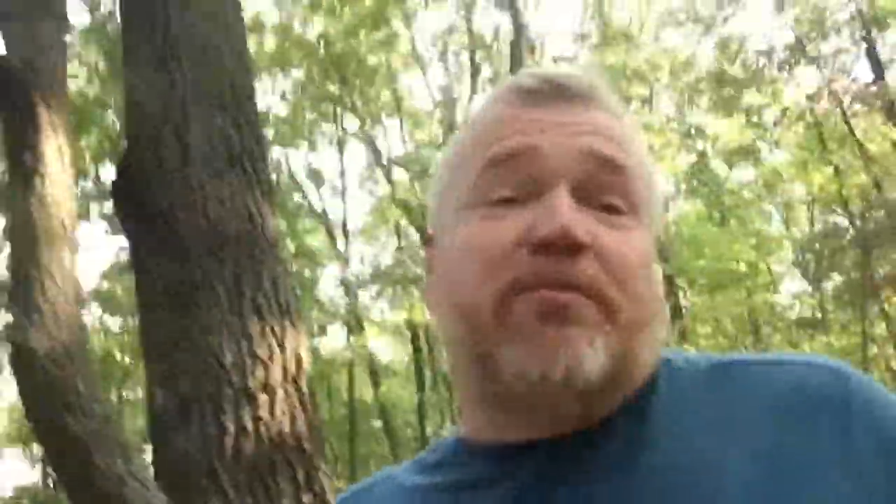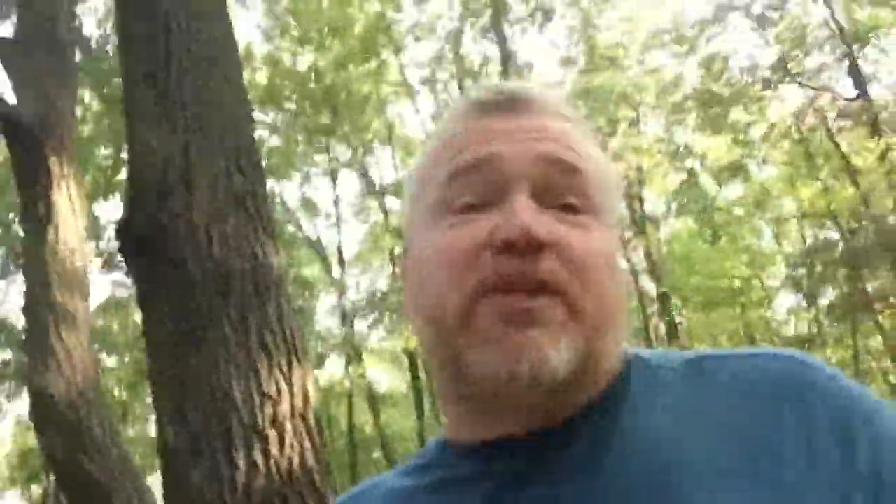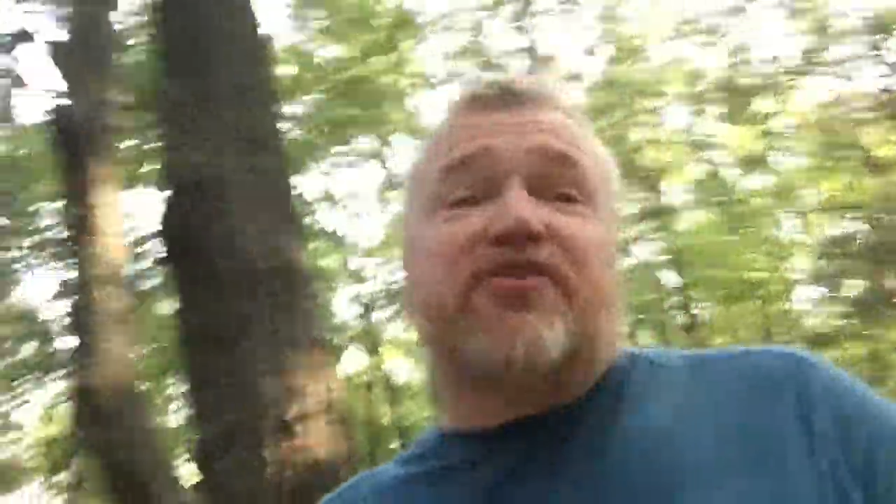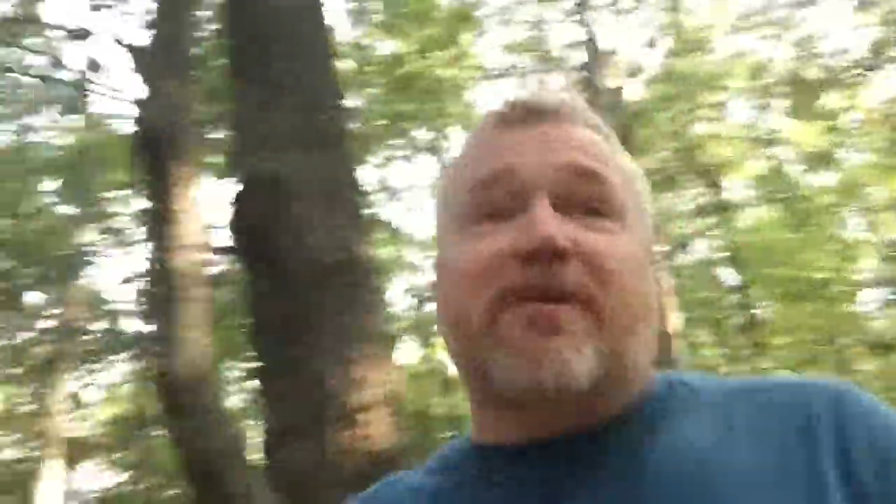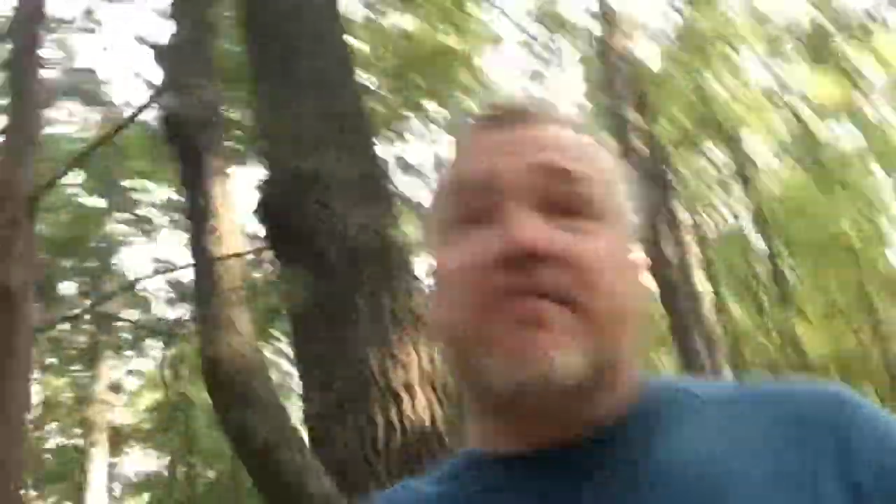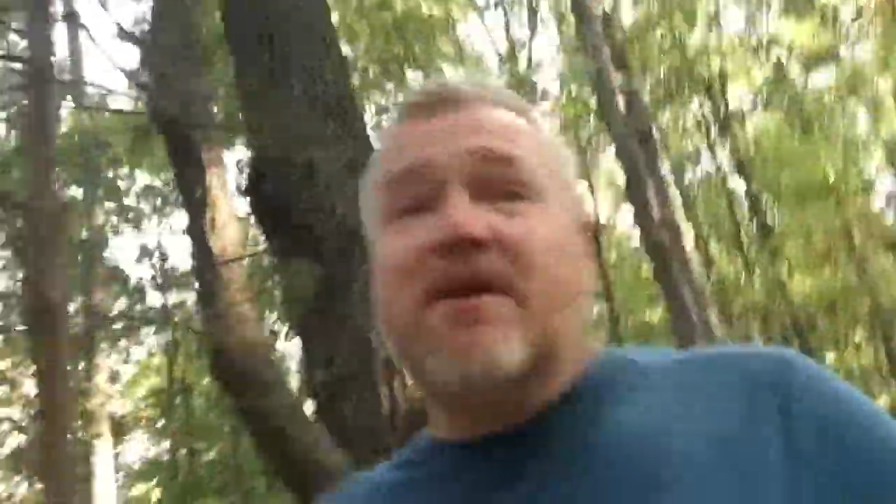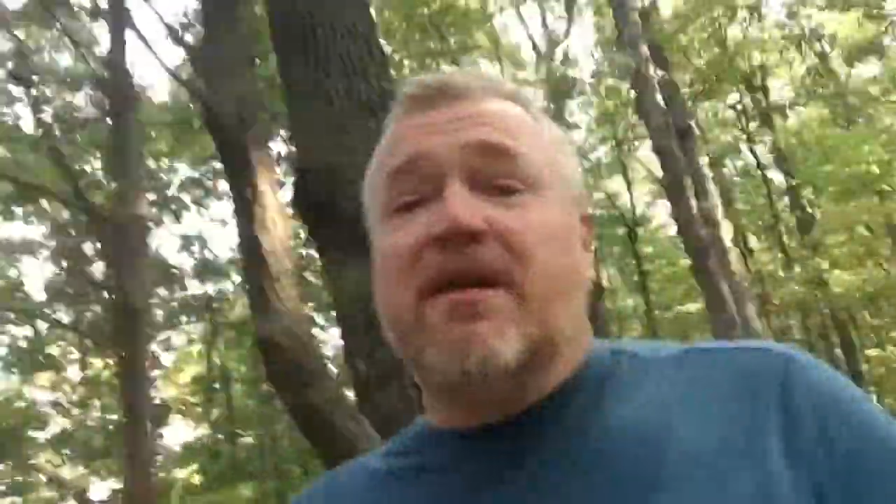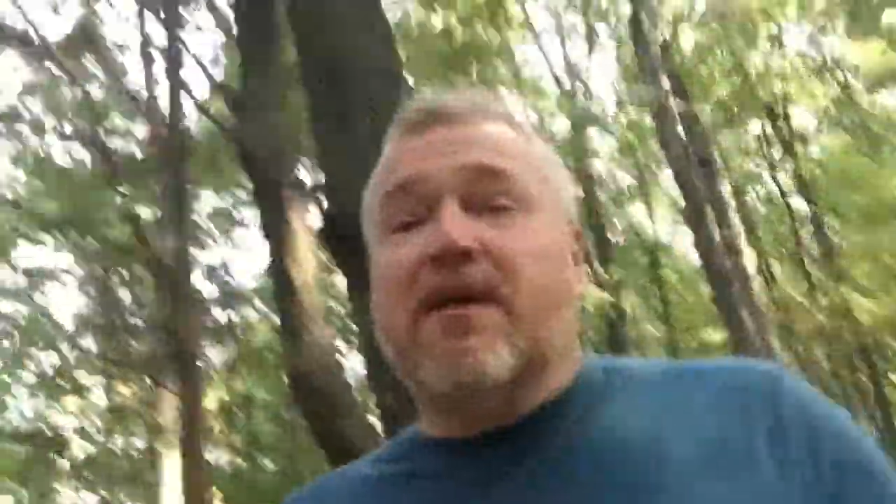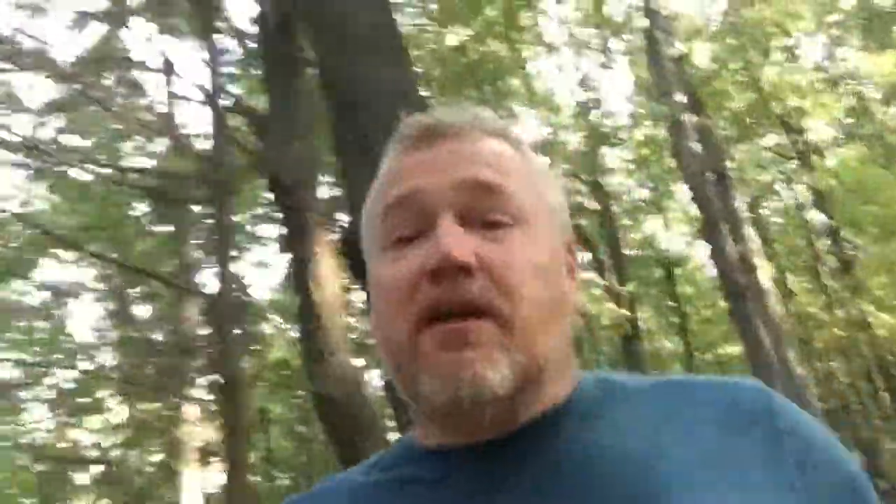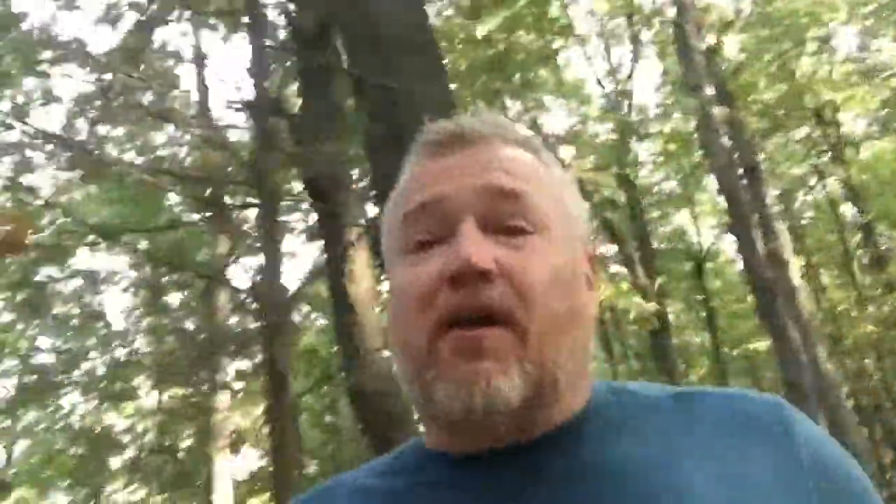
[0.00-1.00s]
because I'm
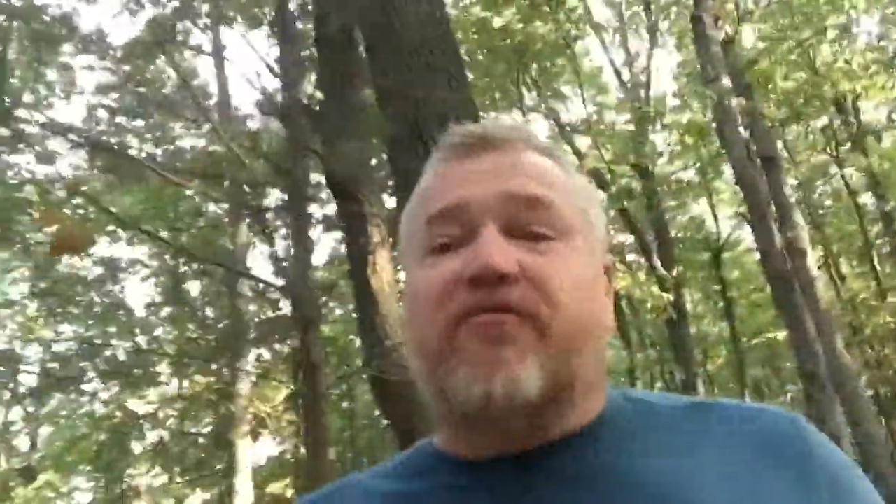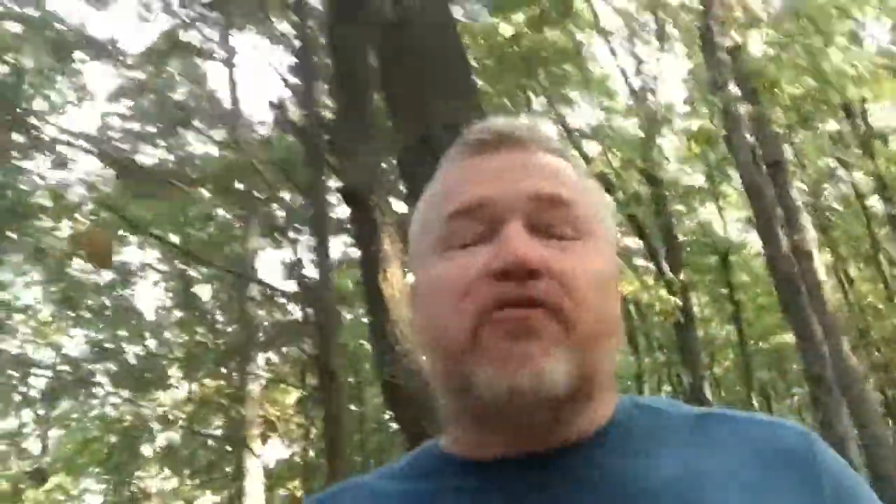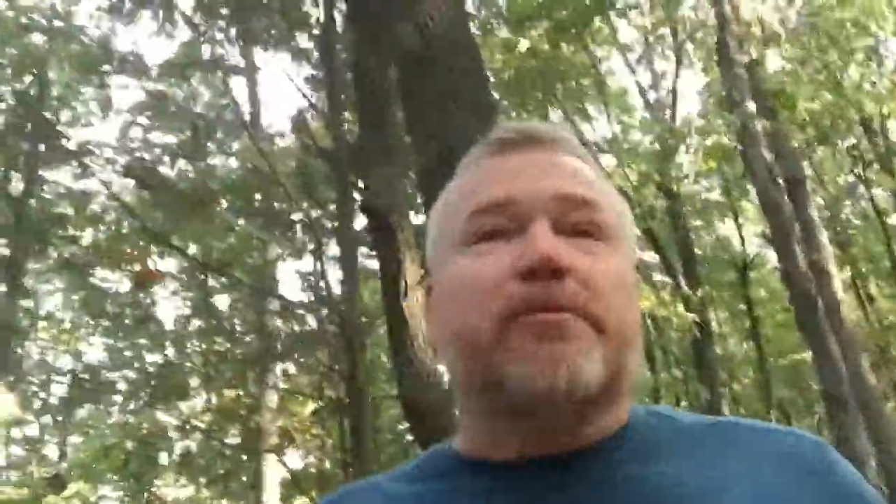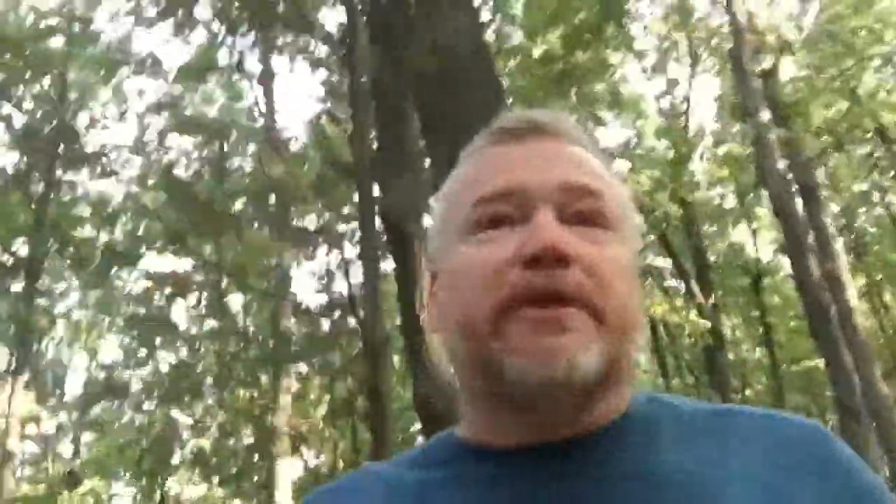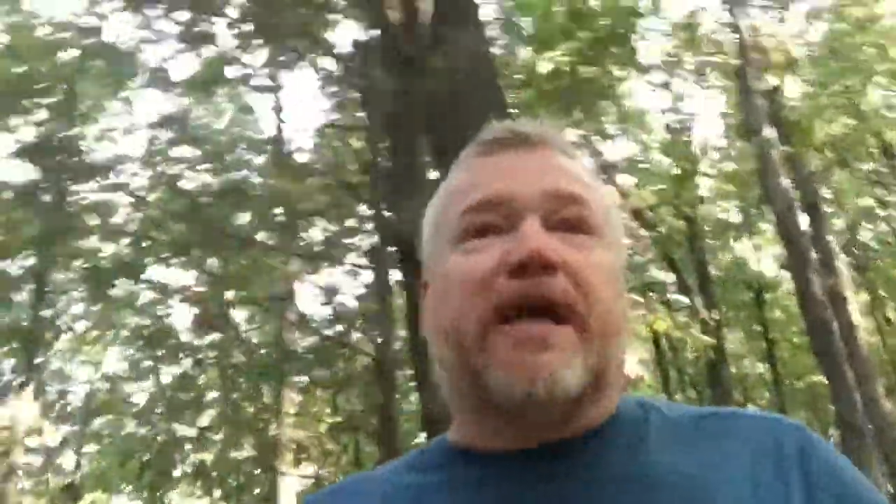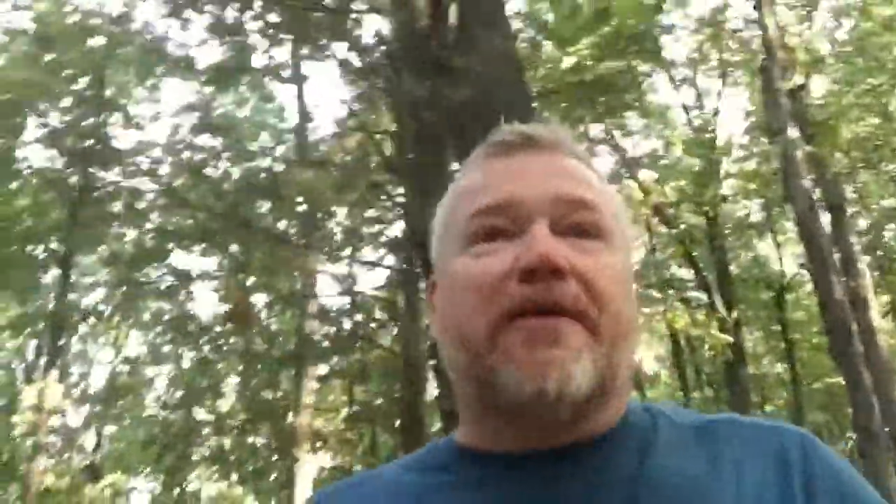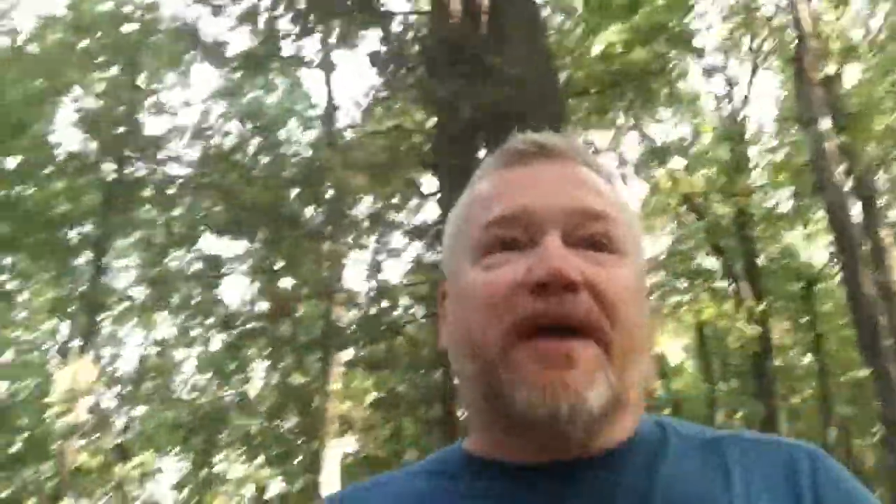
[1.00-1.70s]
comfortable now.